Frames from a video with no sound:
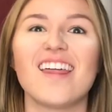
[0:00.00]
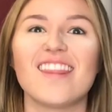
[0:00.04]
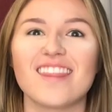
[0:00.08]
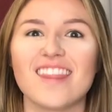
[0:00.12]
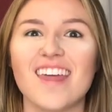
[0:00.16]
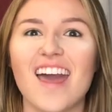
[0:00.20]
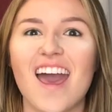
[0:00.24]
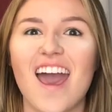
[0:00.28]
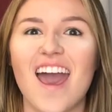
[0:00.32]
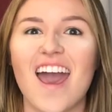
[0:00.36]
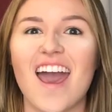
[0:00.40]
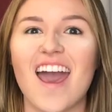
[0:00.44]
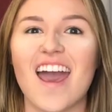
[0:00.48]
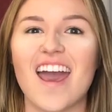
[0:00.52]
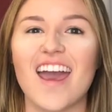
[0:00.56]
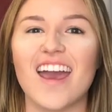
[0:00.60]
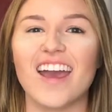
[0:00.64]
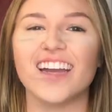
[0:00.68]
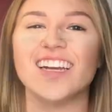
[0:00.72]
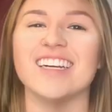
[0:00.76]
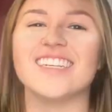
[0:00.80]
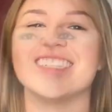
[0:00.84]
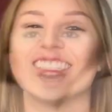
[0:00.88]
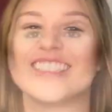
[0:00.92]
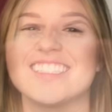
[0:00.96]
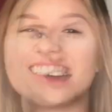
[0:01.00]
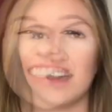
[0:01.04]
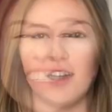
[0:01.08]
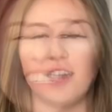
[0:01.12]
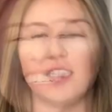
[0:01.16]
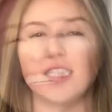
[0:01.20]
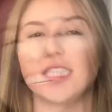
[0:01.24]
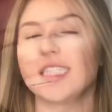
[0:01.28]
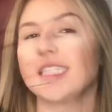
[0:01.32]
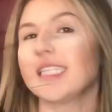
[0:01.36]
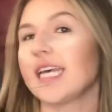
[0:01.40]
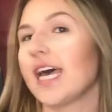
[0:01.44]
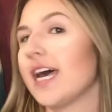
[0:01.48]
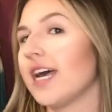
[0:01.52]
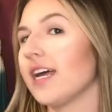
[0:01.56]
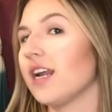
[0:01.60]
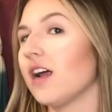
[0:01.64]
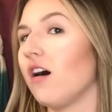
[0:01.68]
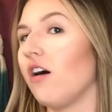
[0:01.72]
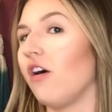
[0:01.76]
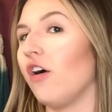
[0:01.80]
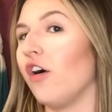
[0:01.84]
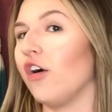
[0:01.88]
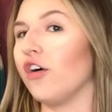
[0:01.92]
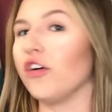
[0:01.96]
Thanks. All set,
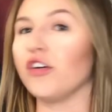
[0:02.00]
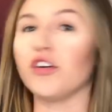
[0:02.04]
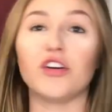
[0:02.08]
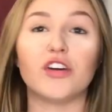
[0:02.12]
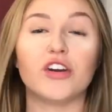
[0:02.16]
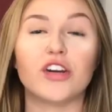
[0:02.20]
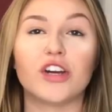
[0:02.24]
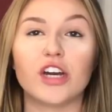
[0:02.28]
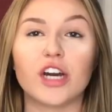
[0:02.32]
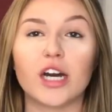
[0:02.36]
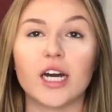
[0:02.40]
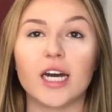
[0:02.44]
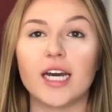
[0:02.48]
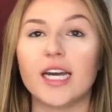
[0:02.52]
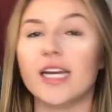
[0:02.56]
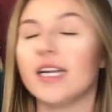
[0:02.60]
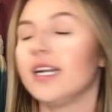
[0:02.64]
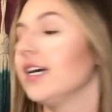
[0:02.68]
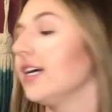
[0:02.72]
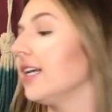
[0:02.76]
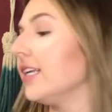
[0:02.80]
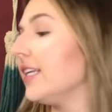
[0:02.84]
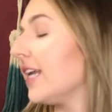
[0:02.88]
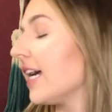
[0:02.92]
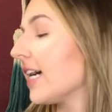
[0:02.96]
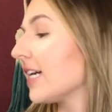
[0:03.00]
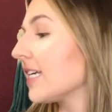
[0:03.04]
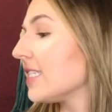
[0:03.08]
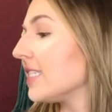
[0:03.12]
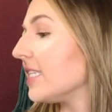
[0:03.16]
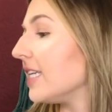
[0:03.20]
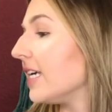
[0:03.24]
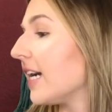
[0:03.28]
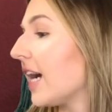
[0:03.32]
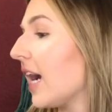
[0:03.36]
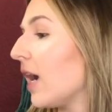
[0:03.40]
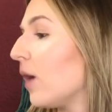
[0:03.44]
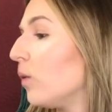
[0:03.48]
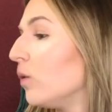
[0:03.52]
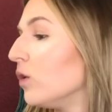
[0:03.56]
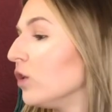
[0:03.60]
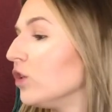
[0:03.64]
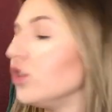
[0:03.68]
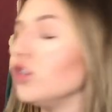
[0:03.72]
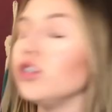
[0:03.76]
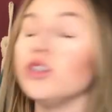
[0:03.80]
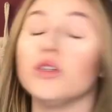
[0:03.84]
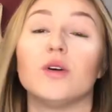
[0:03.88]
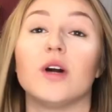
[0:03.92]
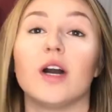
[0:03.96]
all good. Next thing I will
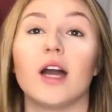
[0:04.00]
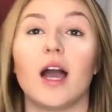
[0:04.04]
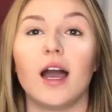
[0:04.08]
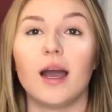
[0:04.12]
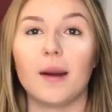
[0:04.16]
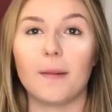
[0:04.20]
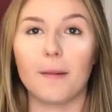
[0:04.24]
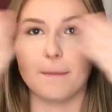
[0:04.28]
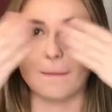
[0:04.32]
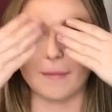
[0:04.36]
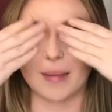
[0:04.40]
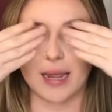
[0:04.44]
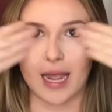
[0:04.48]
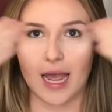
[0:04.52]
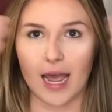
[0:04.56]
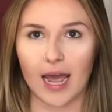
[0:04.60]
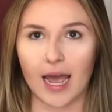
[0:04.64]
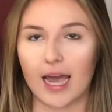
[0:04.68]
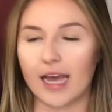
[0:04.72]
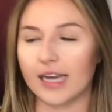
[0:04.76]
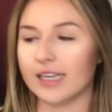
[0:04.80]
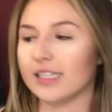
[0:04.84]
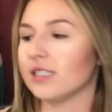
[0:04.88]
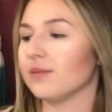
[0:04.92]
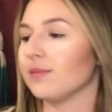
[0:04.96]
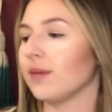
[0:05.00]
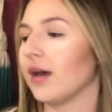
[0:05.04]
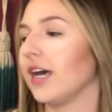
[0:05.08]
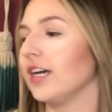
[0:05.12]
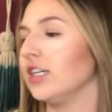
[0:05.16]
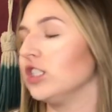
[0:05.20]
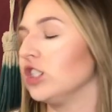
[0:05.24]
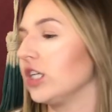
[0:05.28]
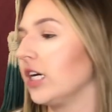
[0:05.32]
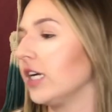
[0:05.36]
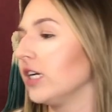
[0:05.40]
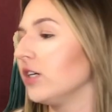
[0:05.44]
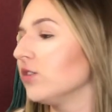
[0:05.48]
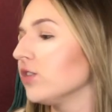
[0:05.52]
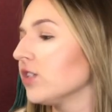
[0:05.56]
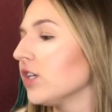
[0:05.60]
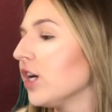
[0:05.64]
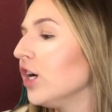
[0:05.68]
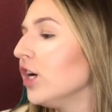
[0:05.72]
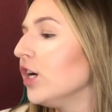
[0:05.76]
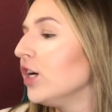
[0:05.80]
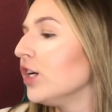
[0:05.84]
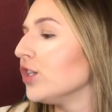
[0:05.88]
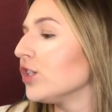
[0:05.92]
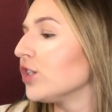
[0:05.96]
do my eyes, my eyeshadows.
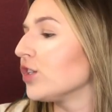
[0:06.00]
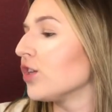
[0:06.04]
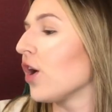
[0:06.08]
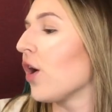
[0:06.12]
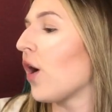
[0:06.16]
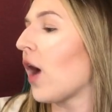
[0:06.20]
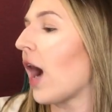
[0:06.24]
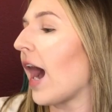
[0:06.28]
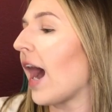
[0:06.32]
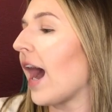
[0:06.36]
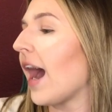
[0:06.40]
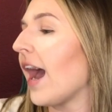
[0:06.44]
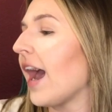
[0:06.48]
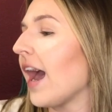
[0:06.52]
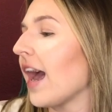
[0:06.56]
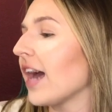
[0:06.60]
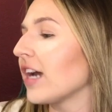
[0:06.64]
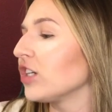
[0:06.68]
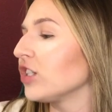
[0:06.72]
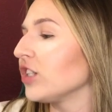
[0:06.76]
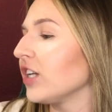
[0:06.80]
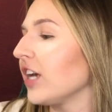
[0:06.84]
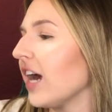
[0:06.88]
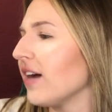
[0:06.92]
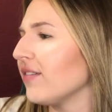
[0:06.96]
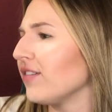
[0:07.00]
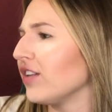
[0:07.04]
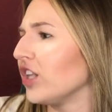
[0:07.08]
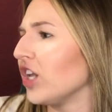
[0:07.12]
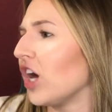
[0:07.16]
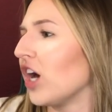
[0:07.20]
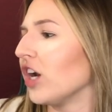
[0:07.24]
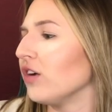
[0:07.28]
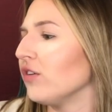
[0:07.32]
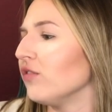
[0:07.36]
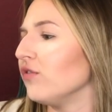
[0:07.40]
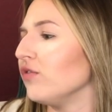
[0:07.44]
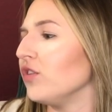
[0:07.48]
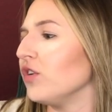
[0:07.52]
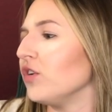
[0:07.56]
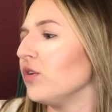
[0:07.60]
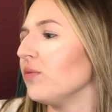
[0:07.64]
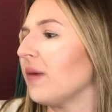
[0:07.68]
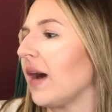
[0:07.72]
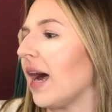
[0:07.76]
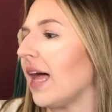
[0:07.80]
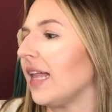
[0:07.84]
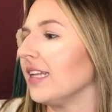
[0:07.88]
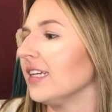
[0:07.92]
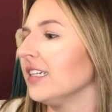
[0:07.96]
So I actually have a lot of new
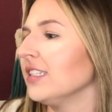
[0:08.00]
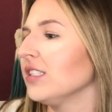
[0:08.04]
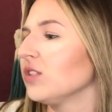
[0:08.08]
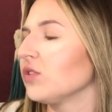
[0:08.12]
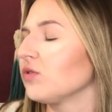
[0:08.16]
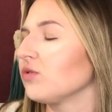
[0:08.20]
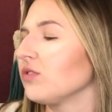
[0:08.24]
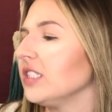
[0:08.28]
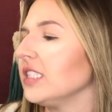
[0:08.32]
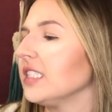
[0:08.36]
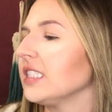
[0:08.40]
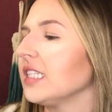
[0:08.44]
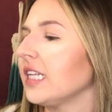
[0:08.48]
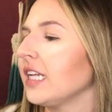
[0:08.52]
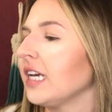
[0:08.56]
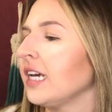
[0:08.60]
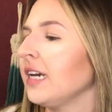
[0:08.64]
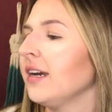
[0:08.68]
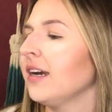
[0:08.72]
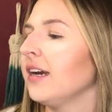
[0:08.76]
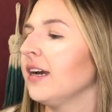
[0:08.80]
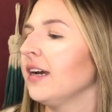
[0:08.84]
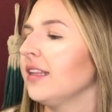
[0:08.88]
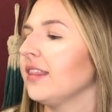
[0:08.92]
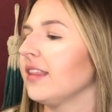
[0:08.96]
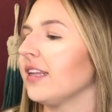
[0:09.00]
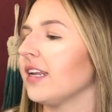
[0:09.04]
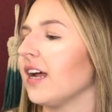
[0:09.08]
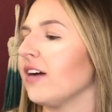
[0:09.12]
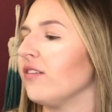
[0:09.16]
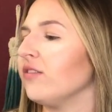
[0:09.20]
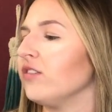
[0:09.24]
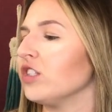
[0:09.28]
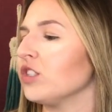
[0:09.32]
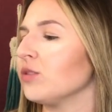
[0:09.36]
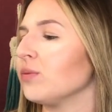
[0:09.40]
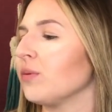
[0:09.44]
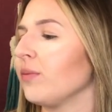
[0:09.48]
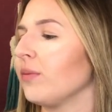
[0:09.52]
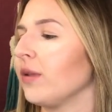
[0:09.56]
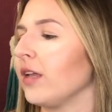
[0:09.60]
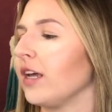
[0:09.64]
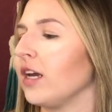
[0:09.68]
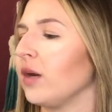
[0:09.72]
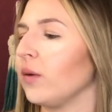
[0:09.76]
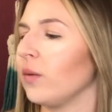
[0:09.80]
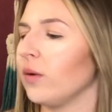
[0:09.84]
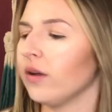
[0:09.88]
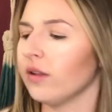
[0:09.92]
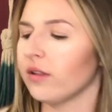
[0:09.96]
palettes recently that I've just been
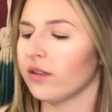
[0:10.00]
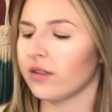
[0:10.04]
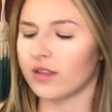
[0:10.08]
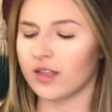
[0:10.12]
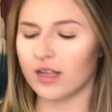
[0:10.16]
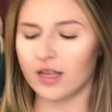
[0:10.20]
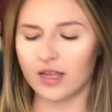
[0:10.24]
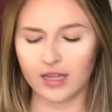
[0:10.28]
playing with.